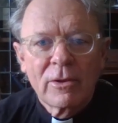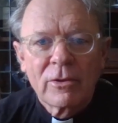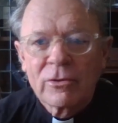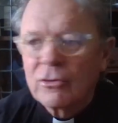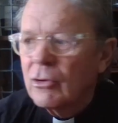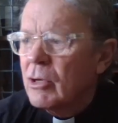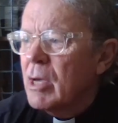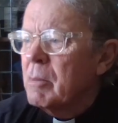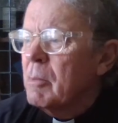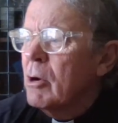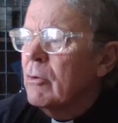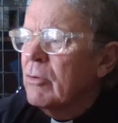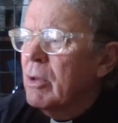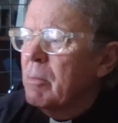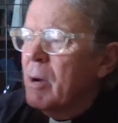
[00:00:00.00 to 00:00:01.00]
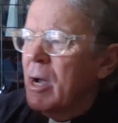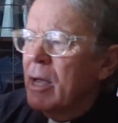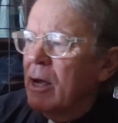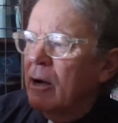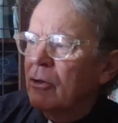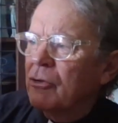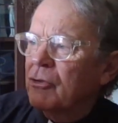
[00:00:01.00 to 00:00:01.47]
So come over to my
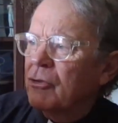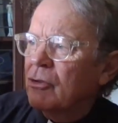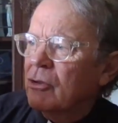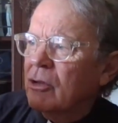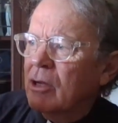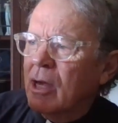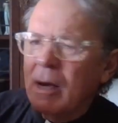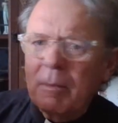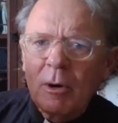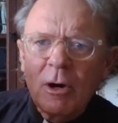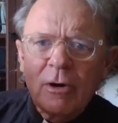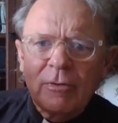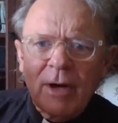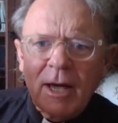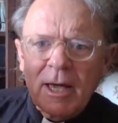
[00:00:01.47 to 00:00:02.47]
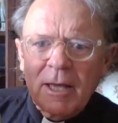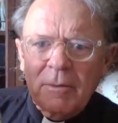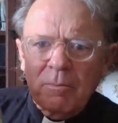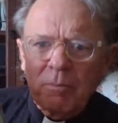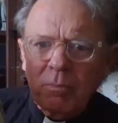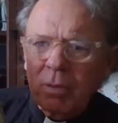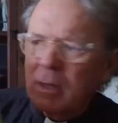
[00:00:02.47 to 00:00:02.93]
house. Come over
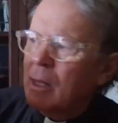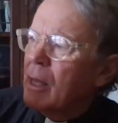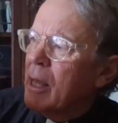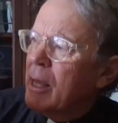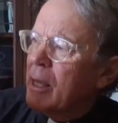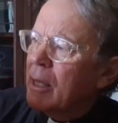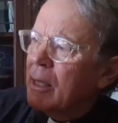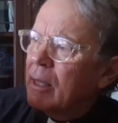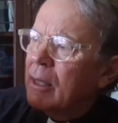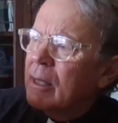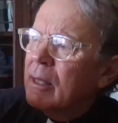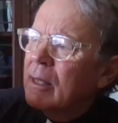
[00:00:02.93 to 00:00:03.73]
and play.